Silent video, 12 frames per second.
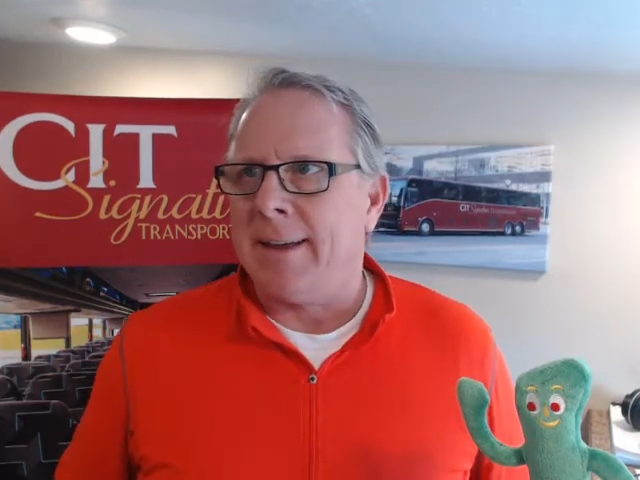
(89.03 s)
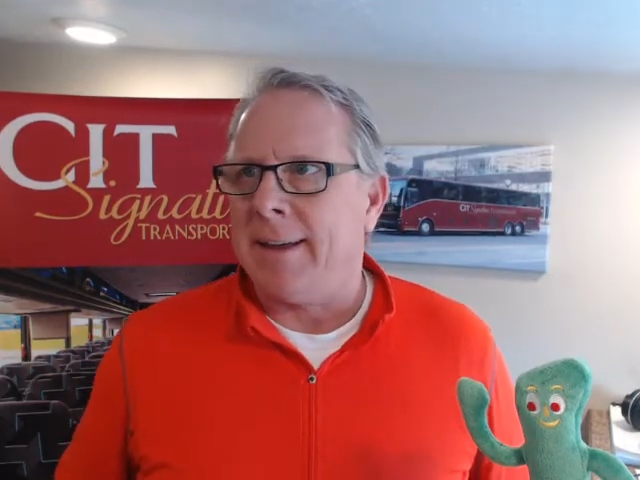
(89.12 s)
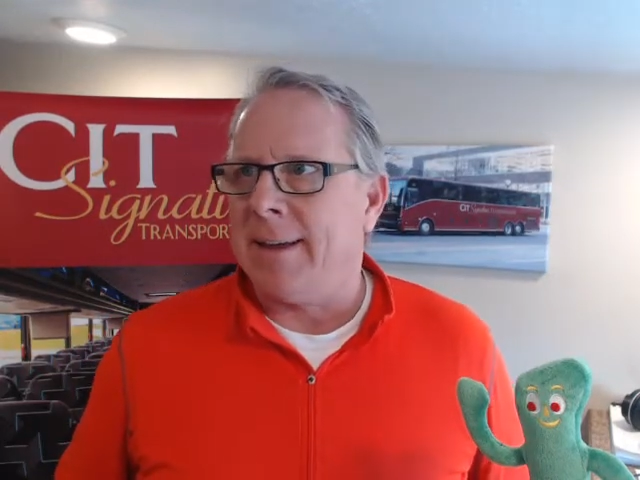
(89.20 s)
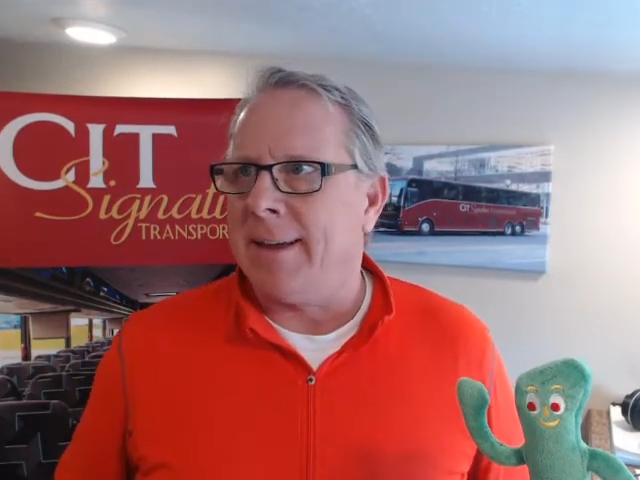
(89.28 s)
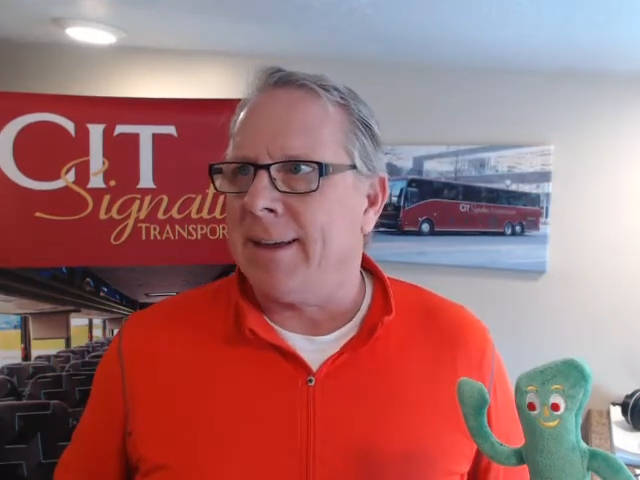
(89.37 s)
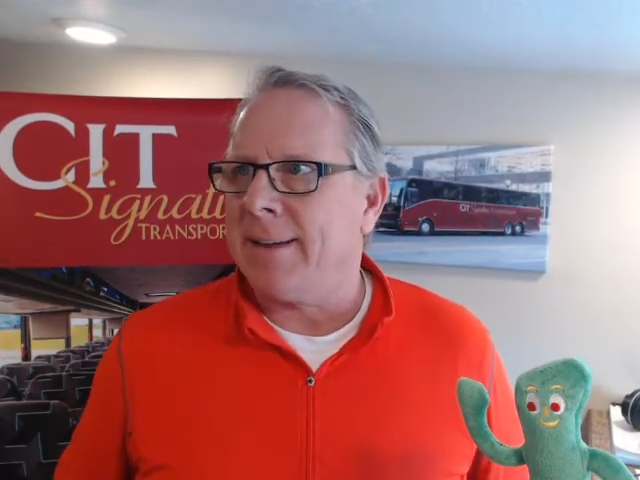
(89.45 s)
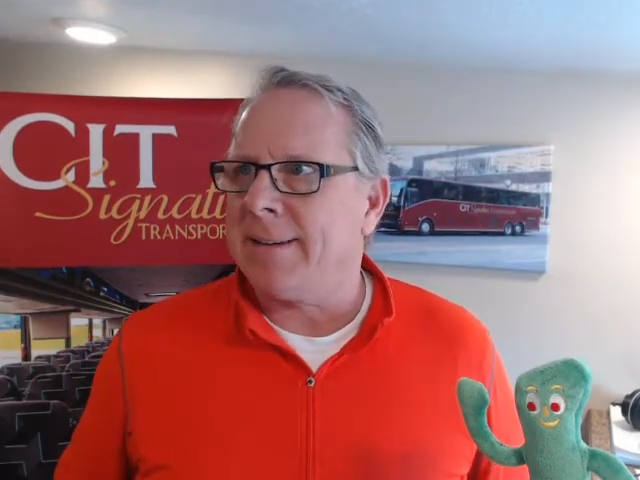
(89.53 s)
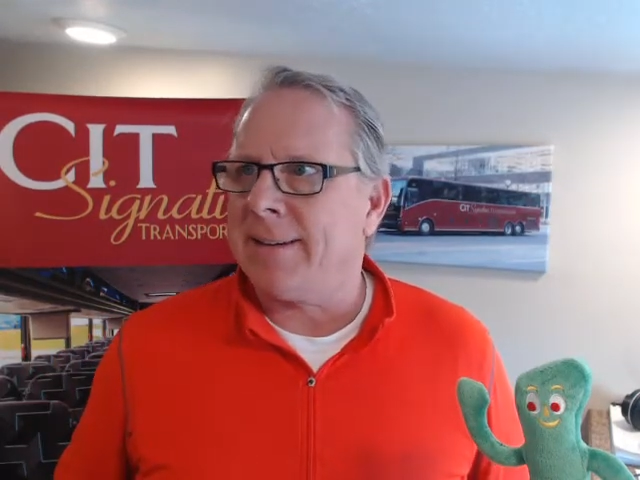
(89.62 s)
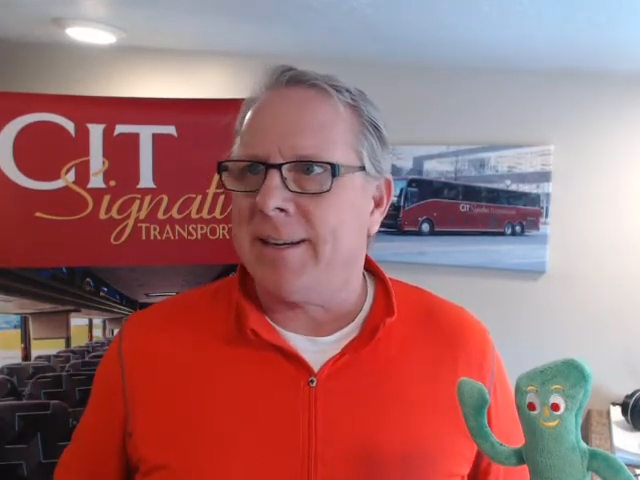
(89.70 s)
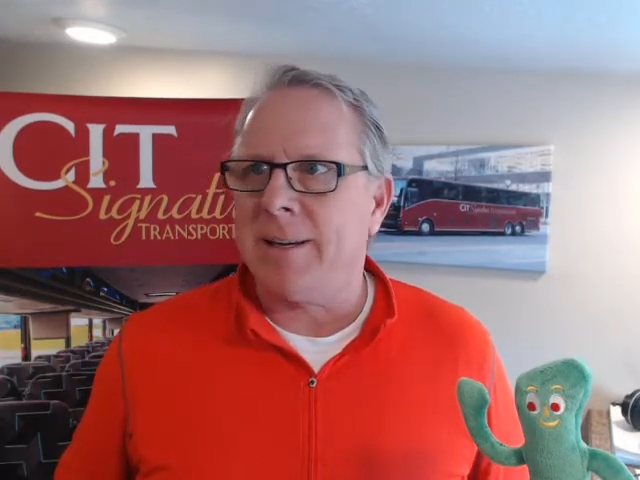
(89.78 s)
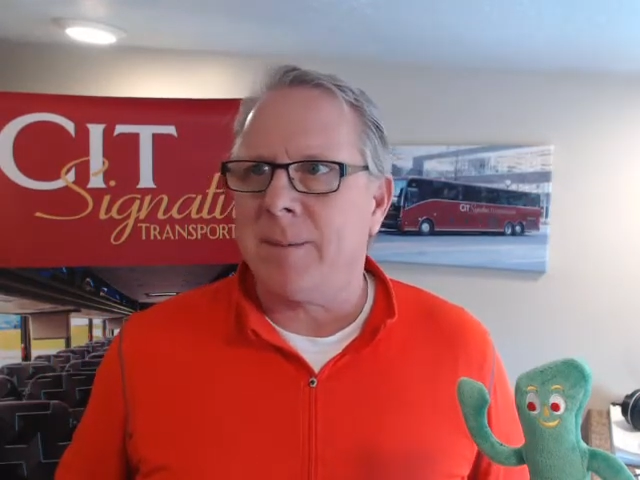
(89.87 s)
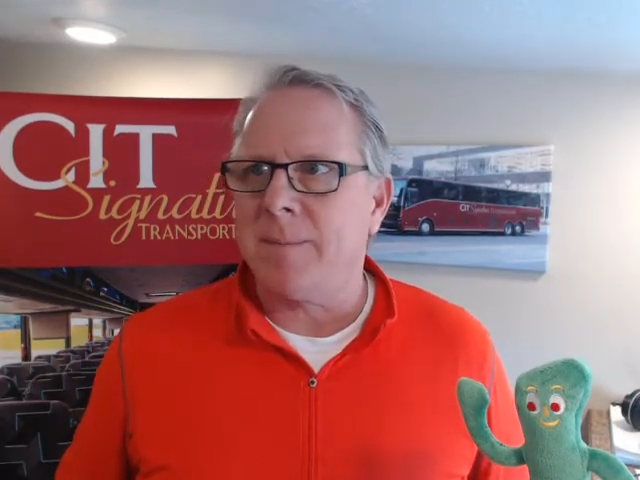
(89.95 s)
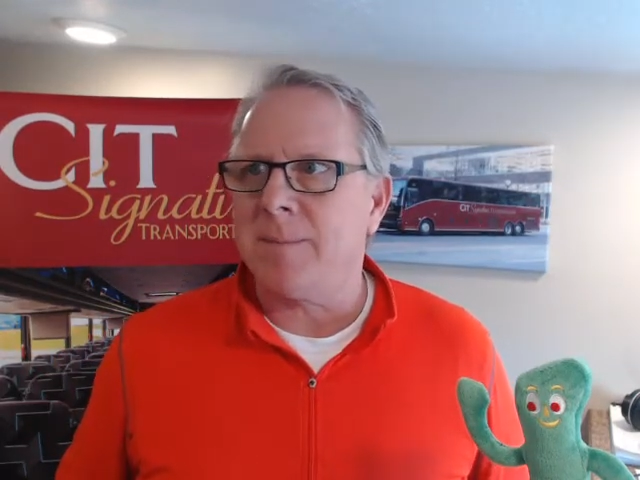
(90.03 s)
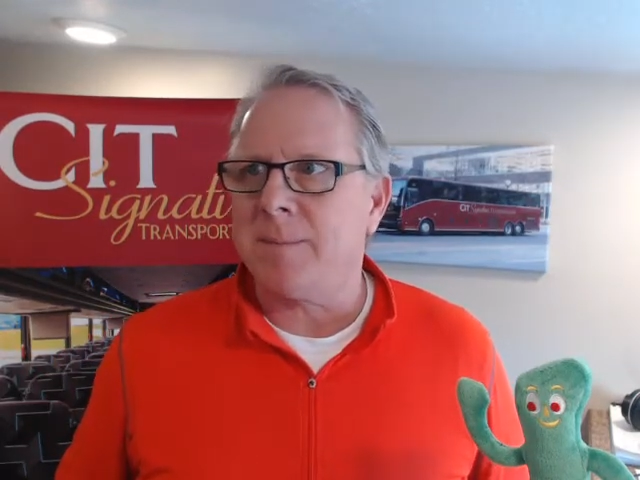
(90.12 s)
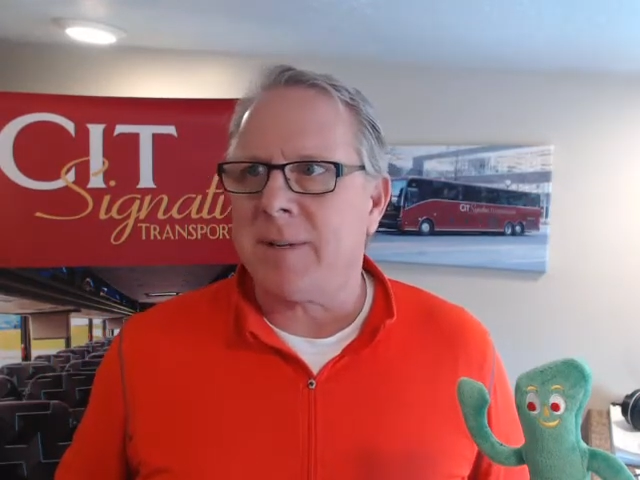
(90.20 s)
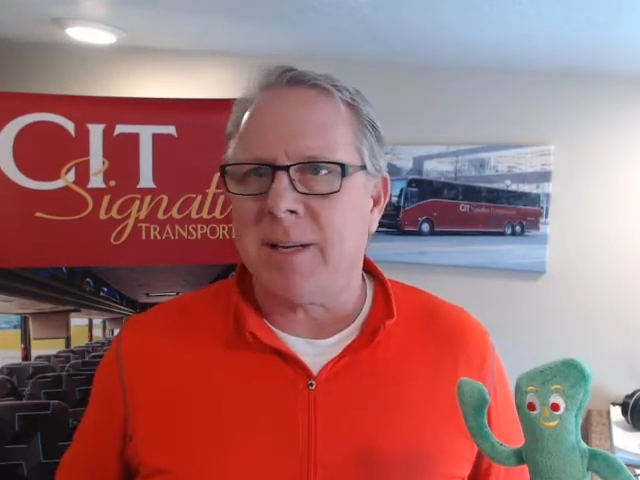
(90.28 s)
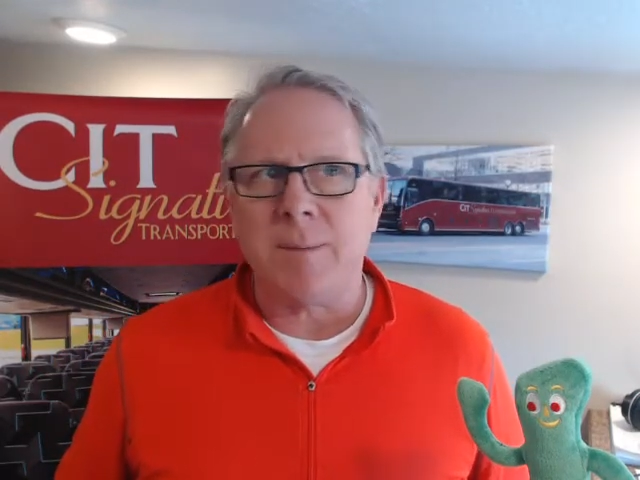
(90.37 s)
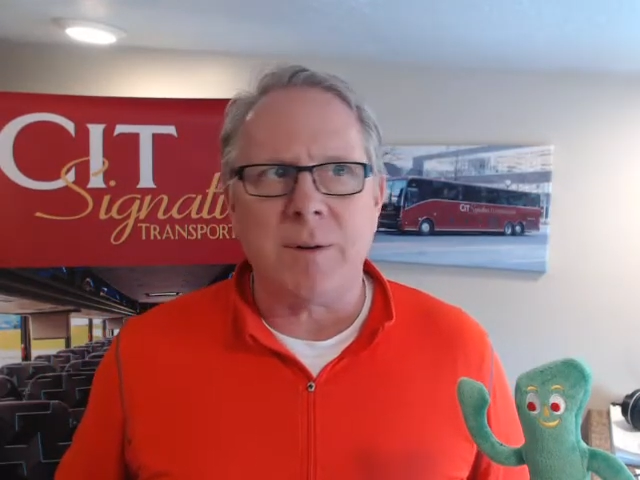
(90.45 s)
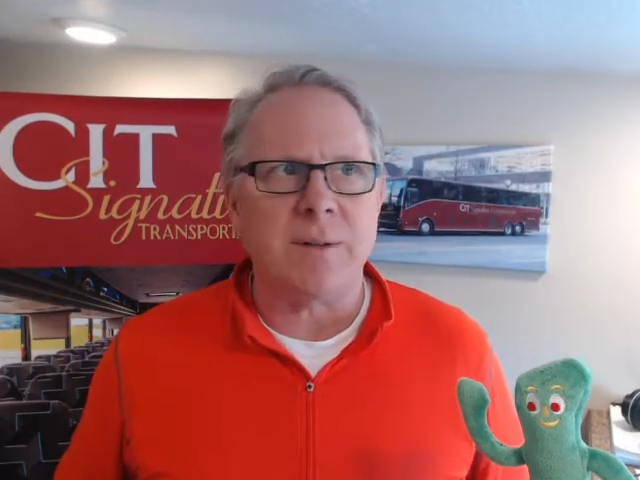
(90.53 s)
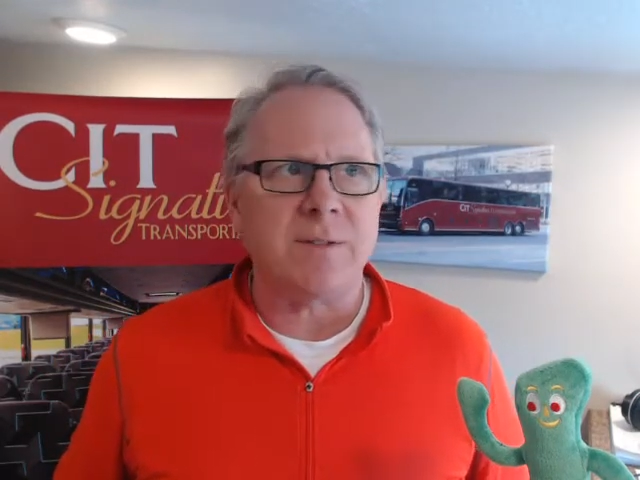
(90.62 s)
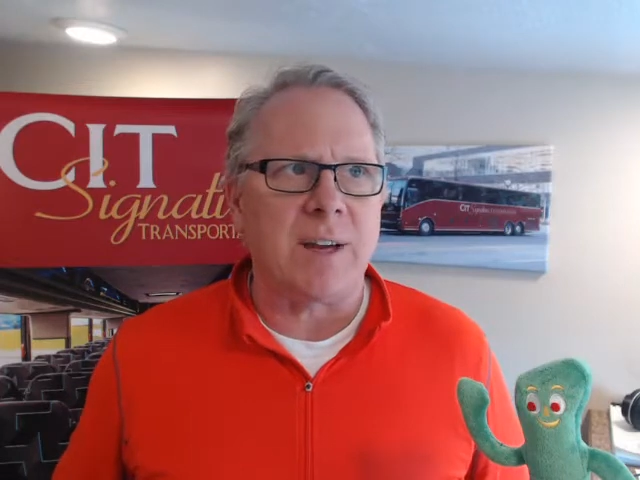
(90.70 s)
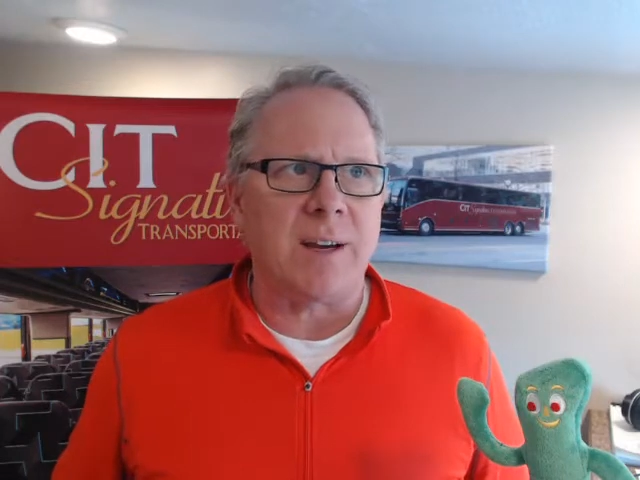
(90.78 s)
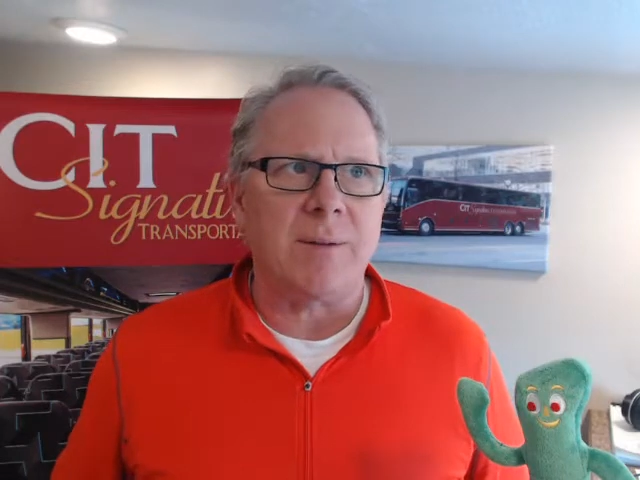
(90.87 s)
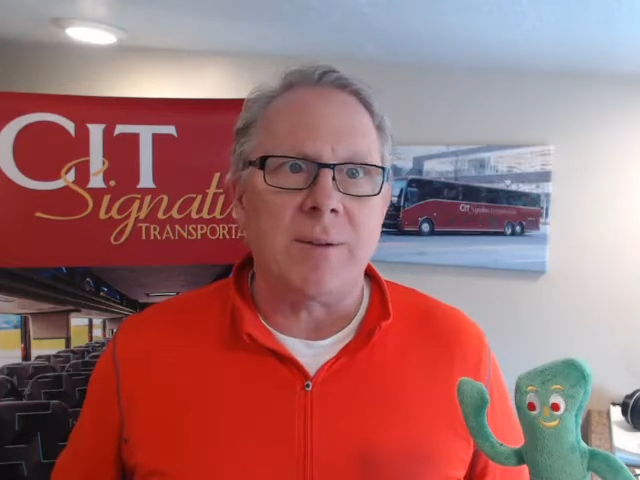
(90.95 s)
And Kim goes
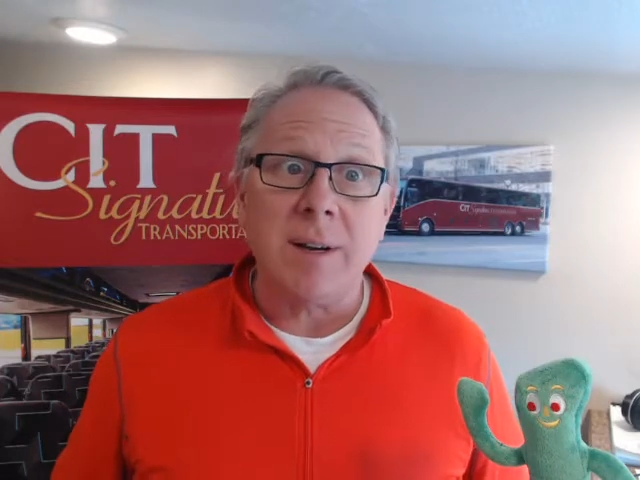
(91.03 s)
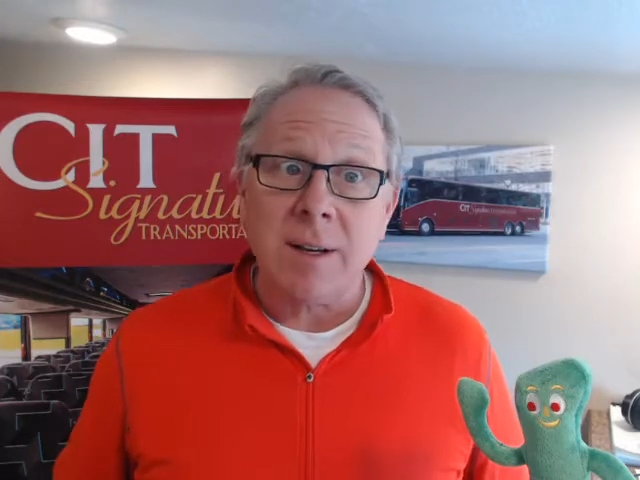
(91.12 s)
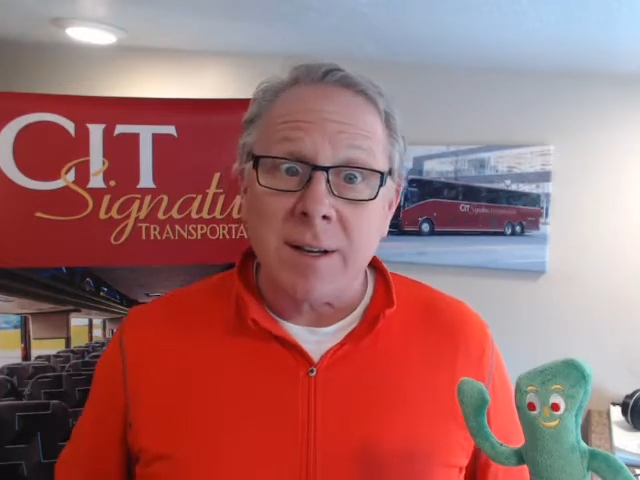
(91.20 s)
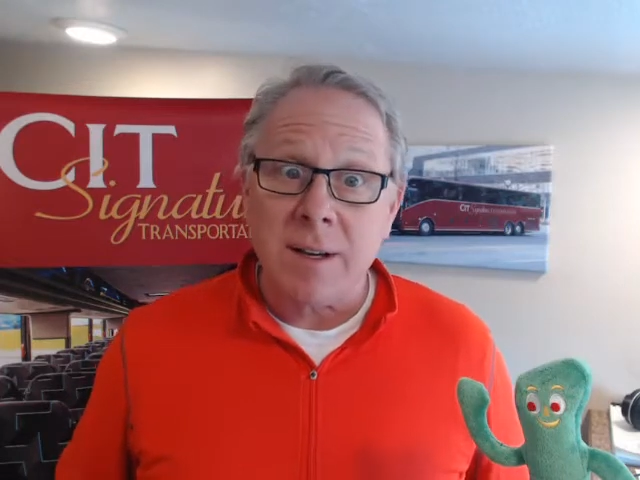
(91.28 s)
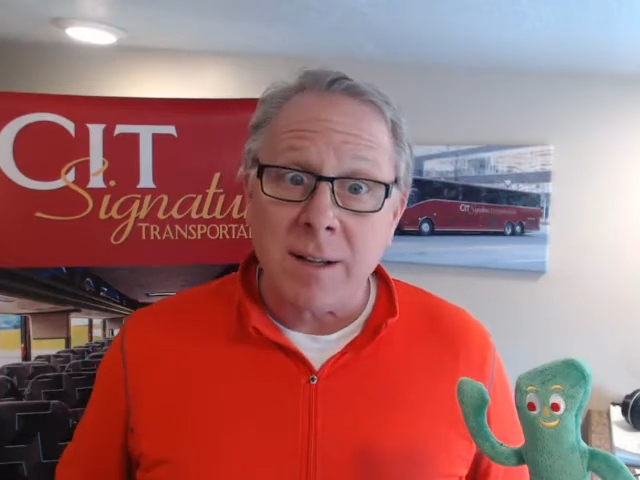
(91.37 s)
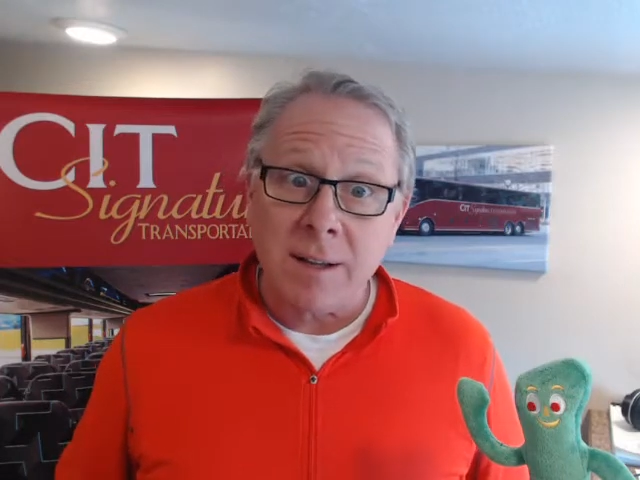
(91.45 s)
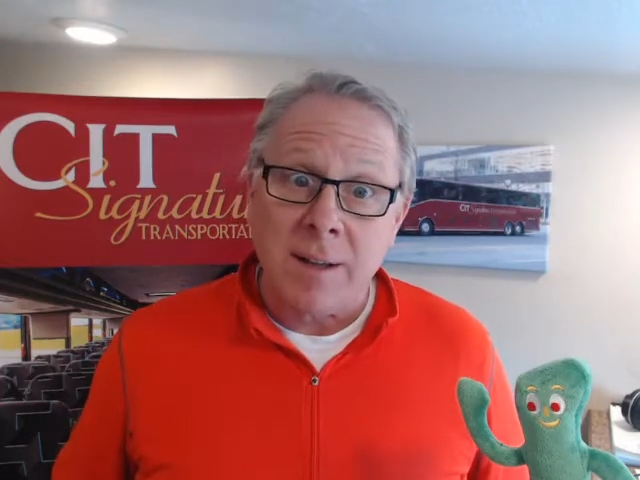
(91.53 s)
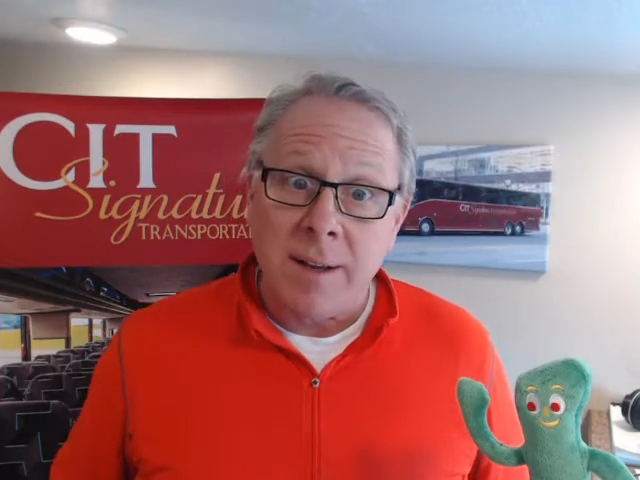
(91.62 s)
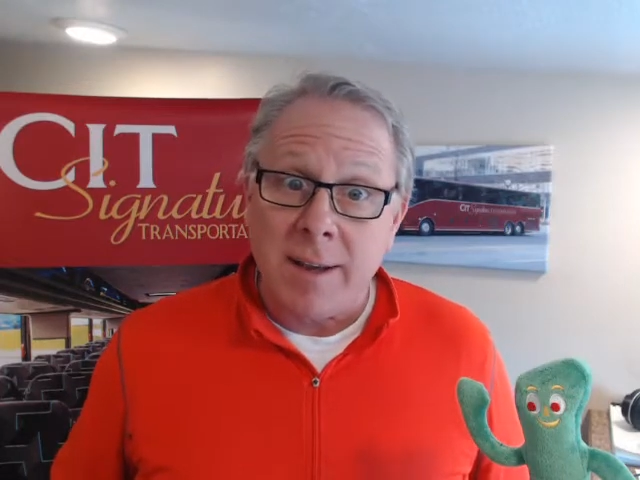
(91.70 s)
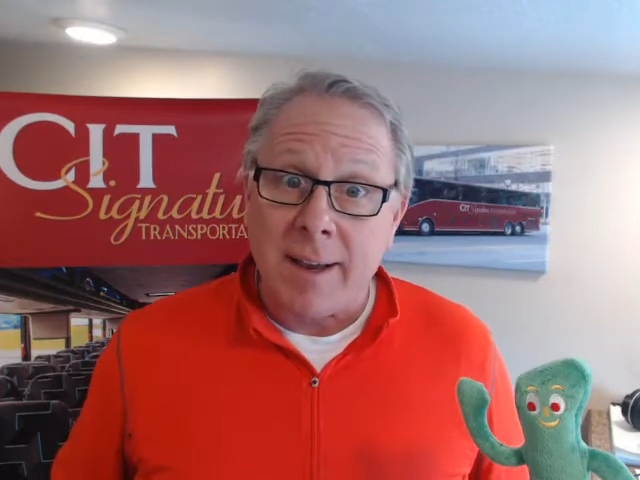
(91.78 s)
like, "Well,